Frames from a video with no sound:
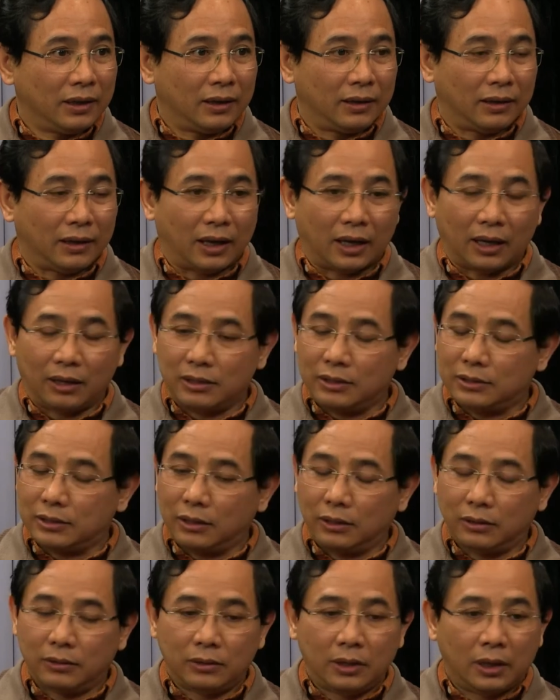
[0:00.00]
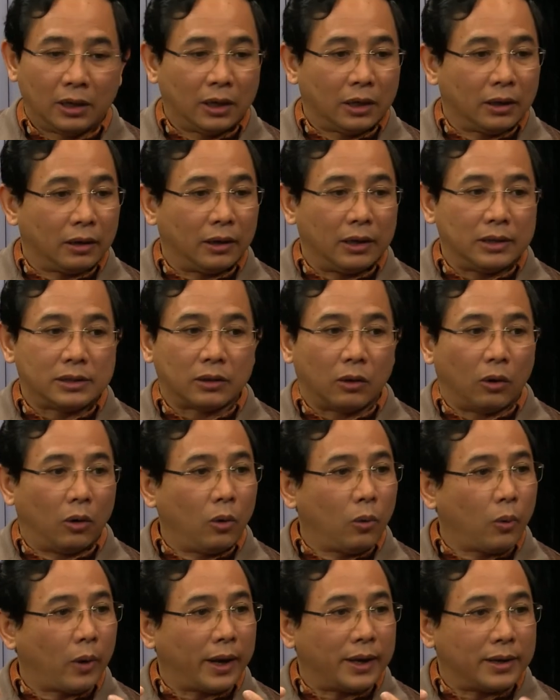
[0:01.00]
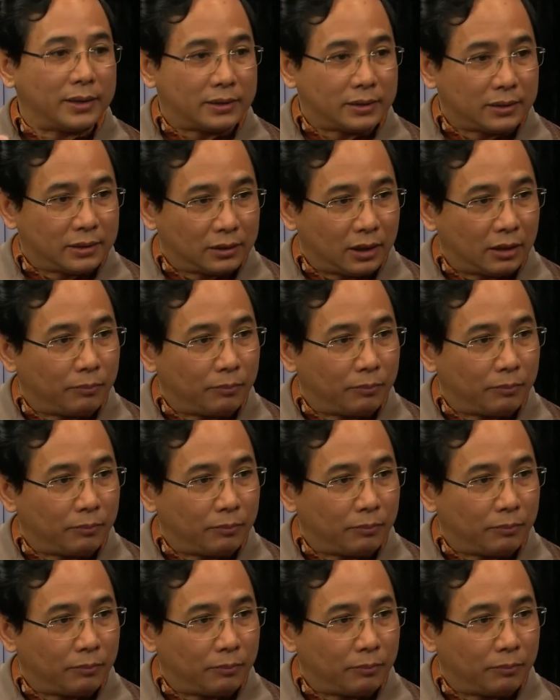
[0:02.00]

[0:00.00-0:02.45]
Yeah, mm. so it's always